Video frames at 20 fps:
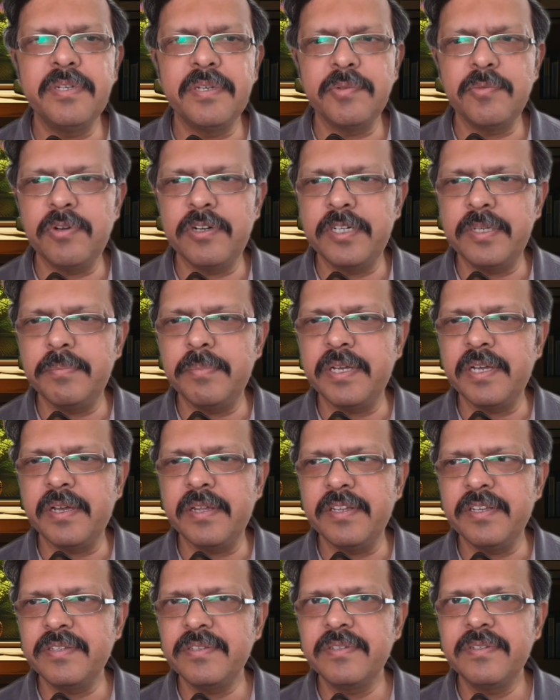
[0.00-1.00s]
in quantum
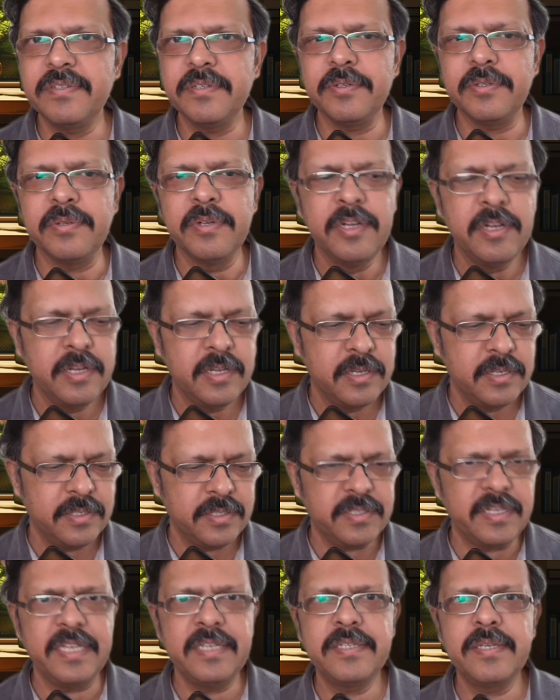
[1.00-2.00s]
mechanics. So
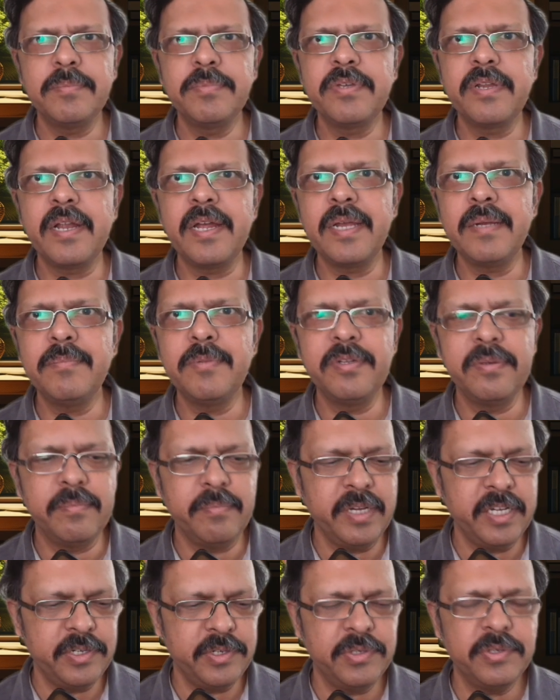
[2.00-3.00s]
stay subscribed,
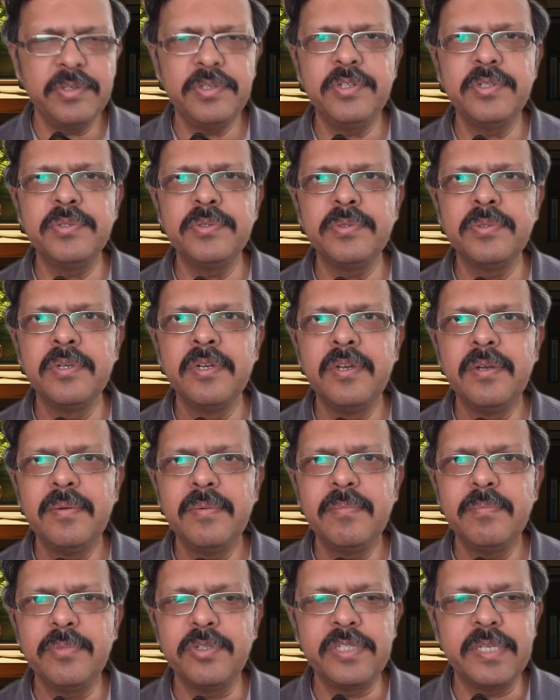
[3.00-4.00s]
make sure you
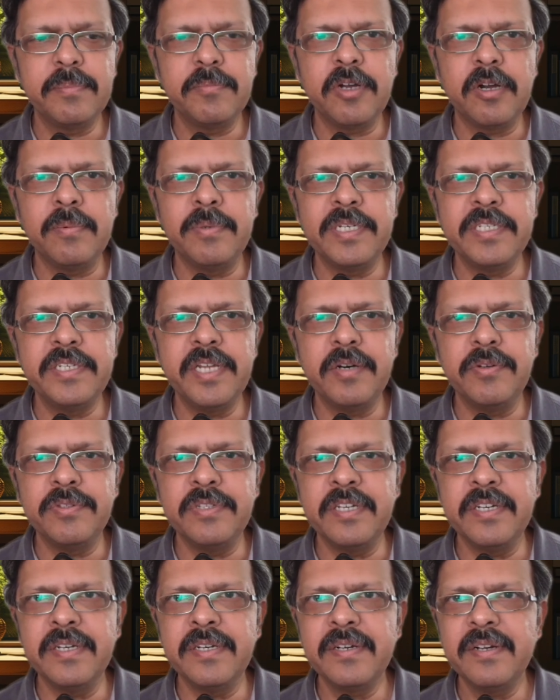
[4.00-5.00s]
put some comments down
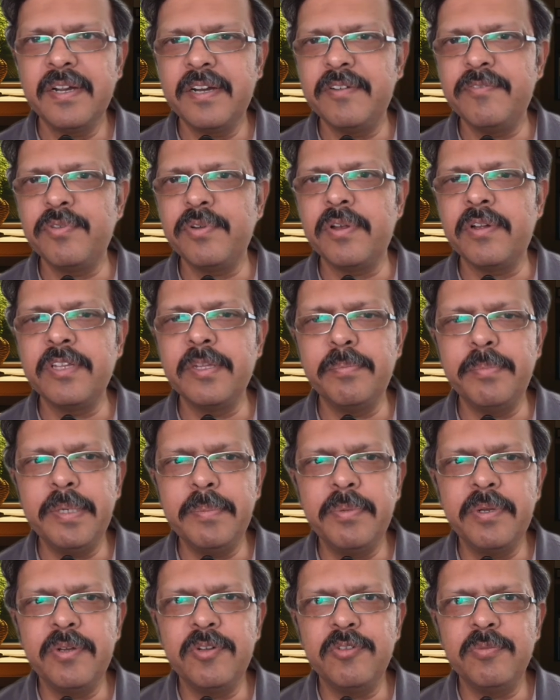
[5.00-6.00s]
there, and for all the
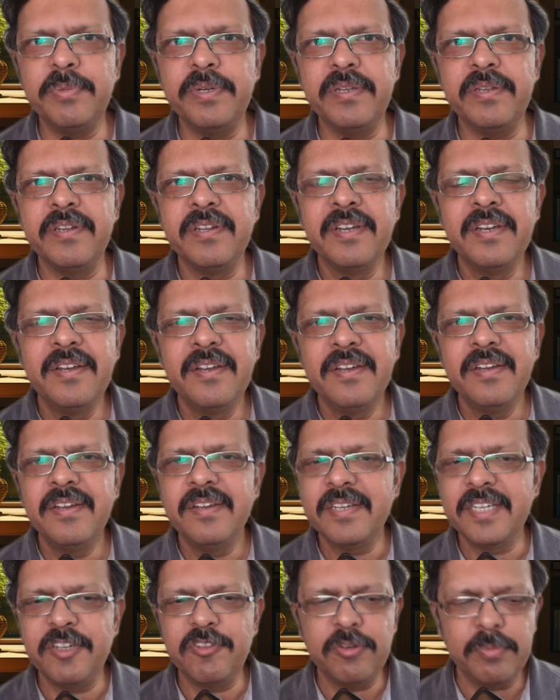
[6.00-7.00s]
people who've been
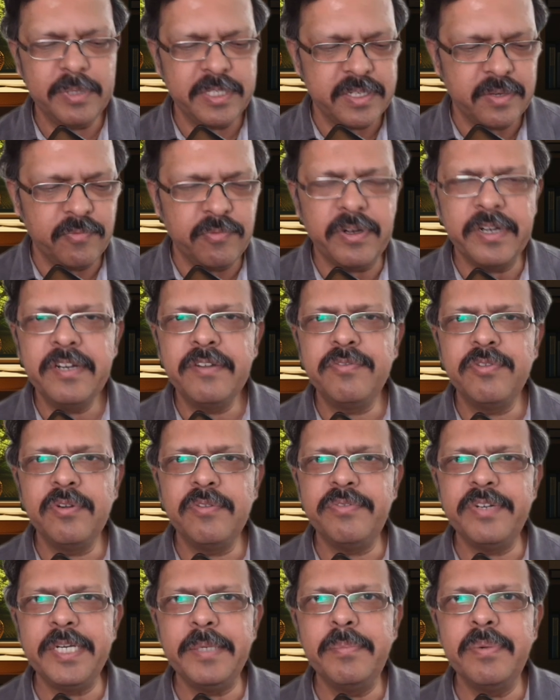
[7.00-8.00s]
giving me some wonderful
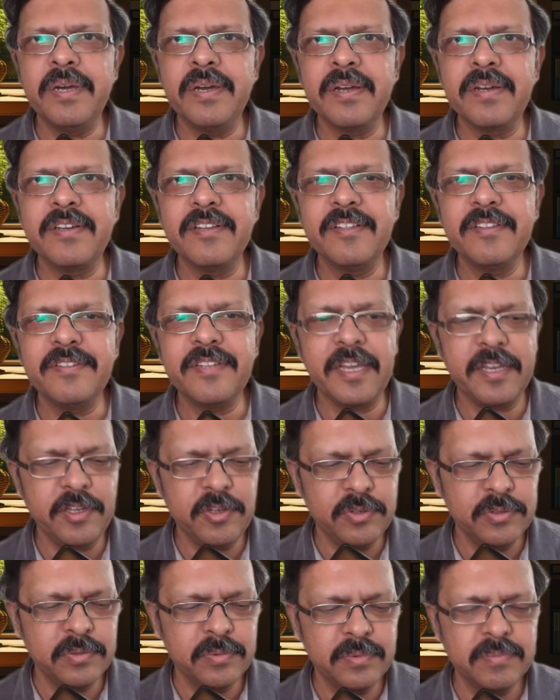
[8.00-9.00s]
feedback, thank
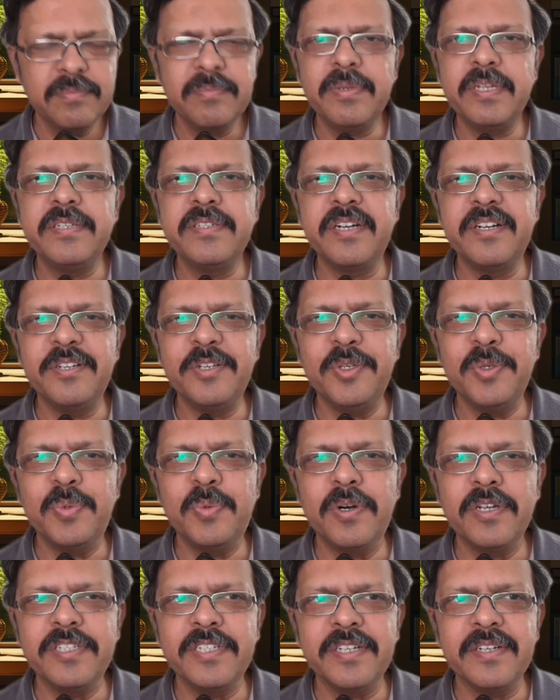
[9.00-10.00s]
you. Please continue
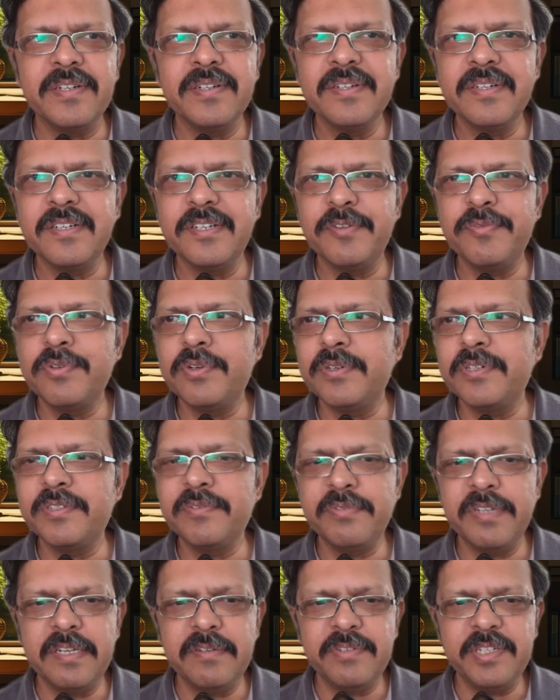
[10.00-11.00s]
watching, and of course
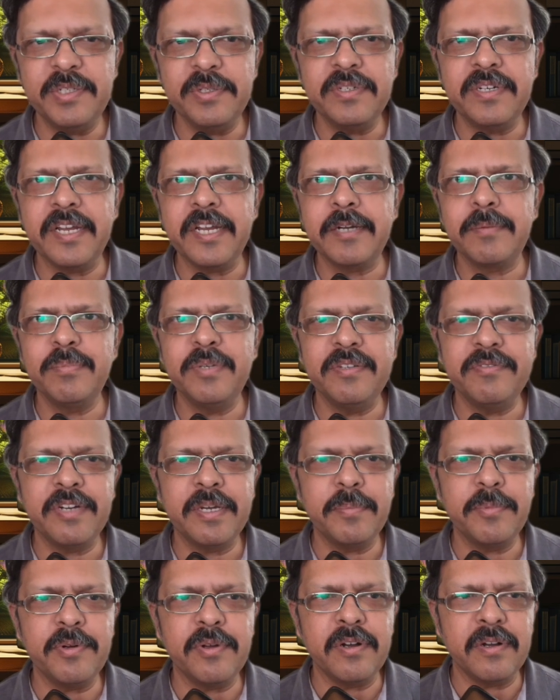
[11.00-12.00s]
feel free to correct me if
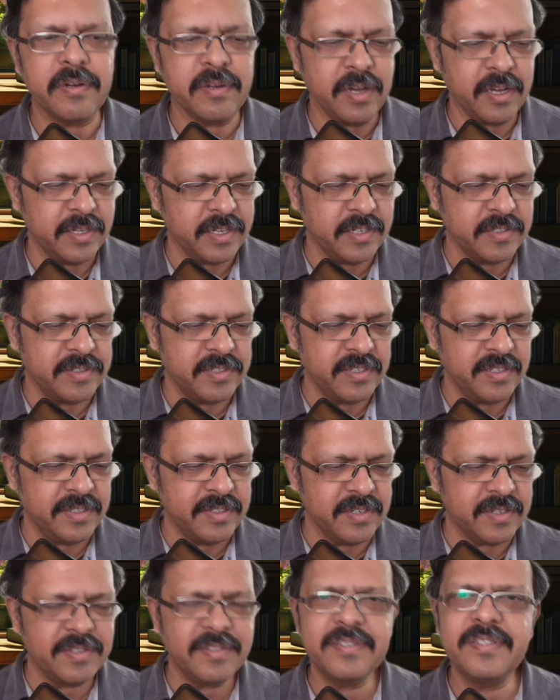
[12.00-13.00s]
I'm wrong. I can see
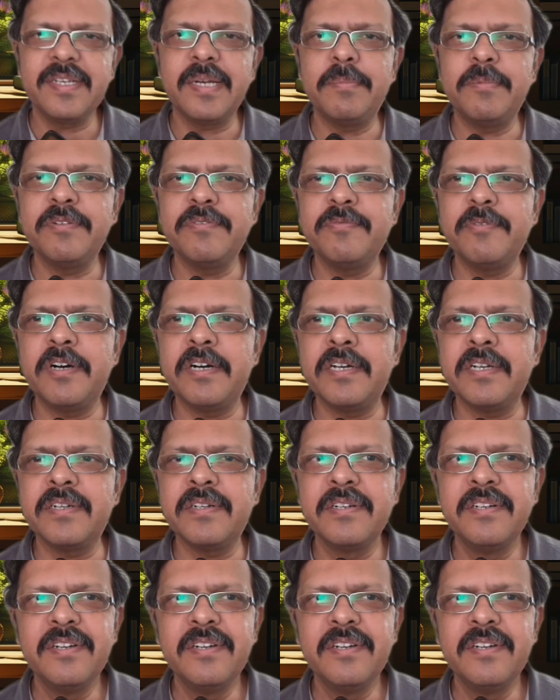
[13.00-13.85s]
that some of our